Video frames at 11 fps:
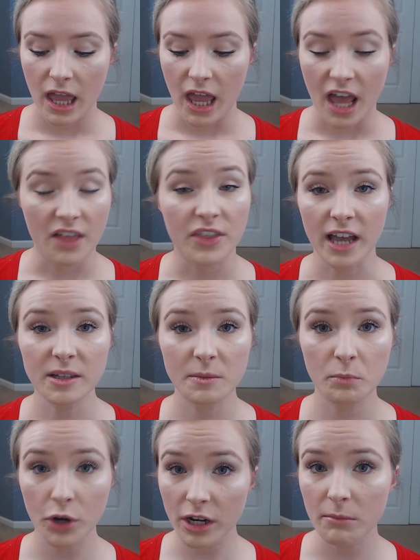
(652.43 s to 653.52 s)
And that's
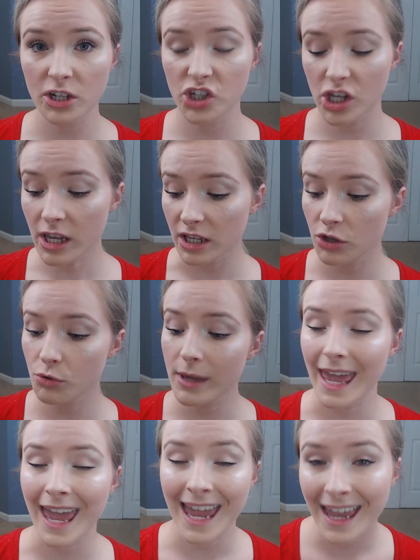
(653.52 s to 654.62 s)
pretty much it. You
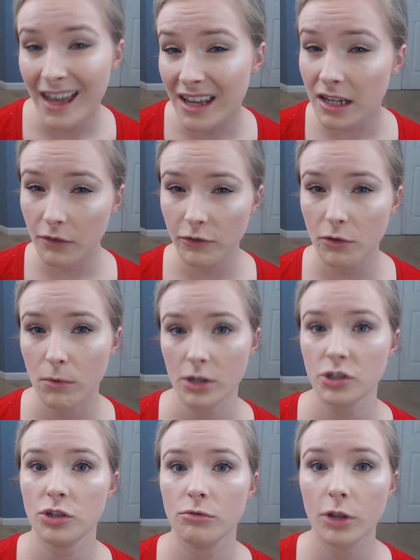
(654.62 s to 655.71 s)
can, if you want
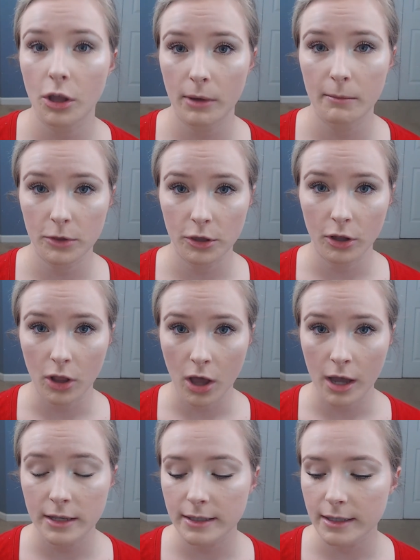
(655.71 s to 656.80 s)
to, glow in with a
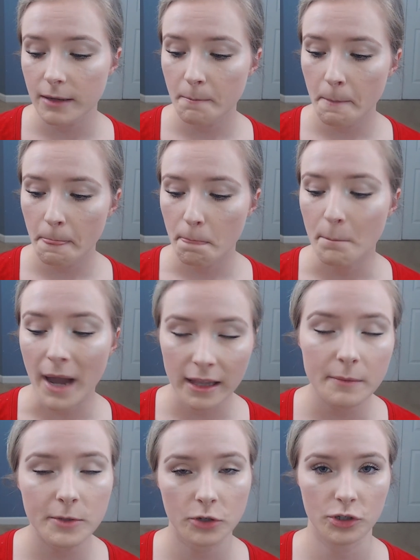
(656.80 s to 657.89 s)
gloss. My
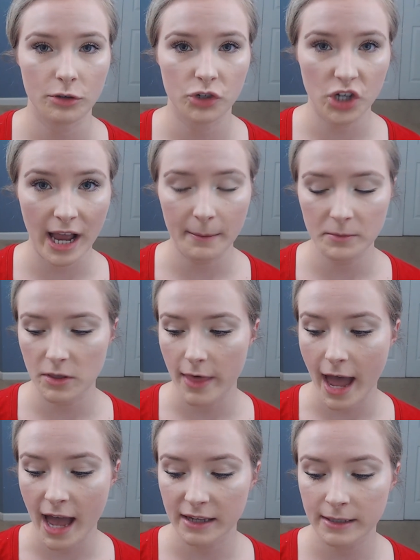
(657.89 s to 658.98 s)
lips are so chapped
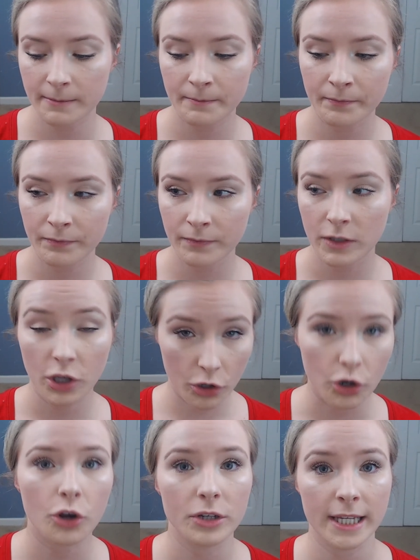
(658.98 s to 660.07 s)
that your
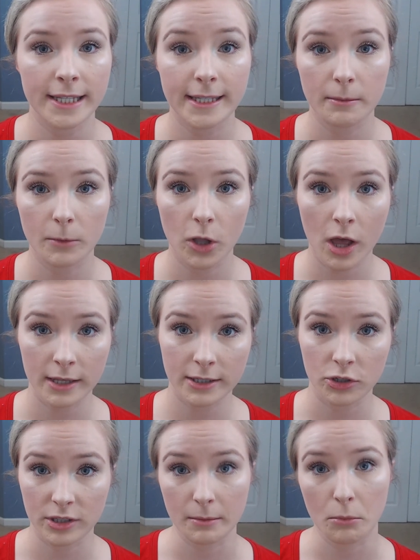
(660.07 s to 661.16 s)
girl needs some gloss or some